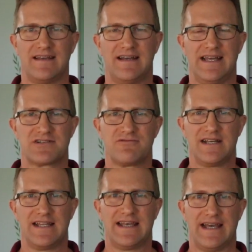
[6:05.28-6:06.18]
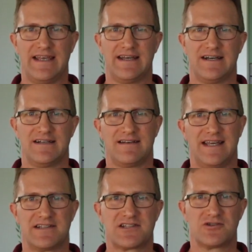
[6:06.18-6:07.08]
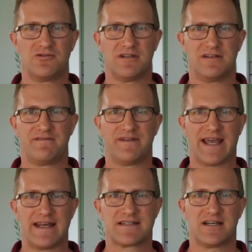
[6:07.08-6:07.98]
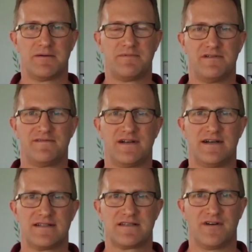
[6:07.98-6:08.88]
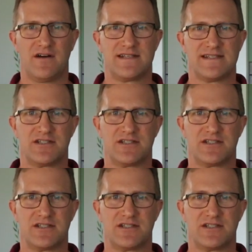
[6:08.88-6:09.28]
It's really a install and forget type of device.